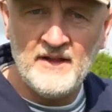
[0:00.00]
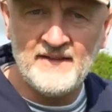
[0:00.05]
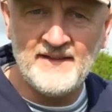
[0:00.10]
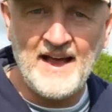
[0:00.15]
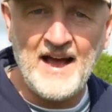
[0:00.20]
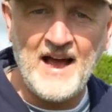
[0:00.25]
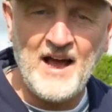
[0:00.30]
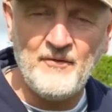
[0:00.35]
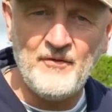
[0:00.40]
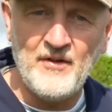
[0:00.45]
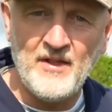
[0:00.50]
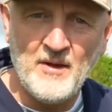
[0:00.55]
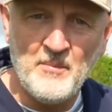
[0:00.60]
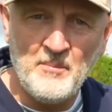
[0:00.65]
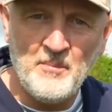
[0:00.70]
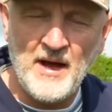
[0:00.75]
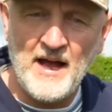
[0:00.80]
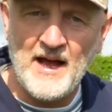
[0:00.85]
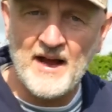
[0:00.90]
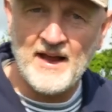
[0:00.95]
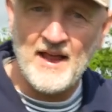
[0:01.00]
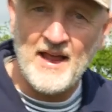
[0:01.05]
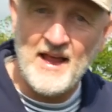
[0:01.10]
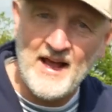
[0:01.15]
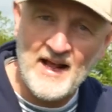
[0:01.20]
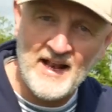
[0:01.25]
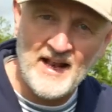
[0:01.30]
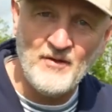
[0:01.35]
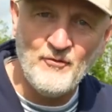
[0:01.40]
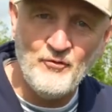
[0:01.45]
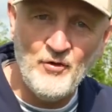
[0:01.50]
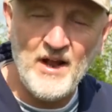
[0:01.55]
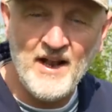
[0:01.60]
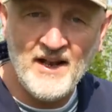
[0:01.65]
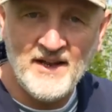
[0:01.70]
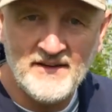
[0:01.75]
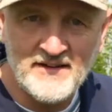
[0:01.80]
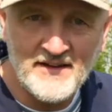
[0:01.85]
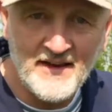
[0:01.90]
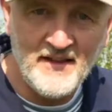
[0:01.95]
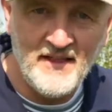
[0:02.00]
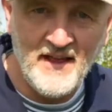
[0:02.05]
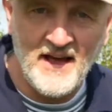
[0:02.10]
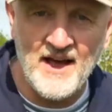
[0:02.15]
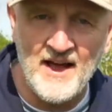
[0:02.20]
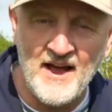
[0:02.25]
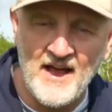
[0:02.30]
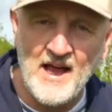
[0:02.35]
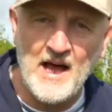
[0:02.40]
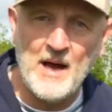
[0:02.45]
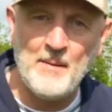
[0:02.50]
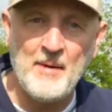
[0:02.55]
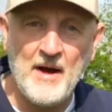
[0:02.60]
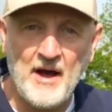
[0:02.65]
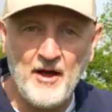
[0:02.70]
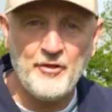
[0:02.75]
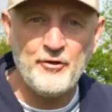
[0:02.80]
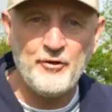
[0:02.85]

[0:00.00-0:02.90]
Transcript: to have in the bag. And I rarely say that about a